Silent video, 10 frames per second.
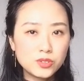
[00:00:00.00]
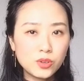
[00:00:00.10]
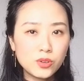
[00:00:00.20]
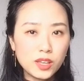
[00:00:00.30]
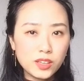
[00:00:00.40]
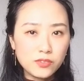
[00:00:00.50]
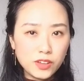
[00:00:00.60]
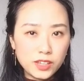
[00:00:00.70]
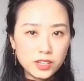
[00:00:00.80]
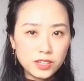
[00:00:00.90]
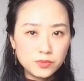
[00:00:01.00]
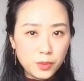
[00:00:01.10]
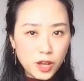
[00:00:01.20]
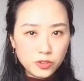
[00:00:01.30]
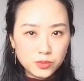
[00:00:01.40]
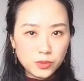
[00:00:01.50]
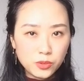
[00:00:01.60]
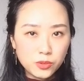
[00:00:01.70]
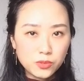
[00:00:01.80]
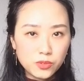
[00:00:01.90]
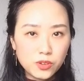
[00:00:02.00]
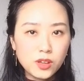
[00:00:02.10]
So if it is possible,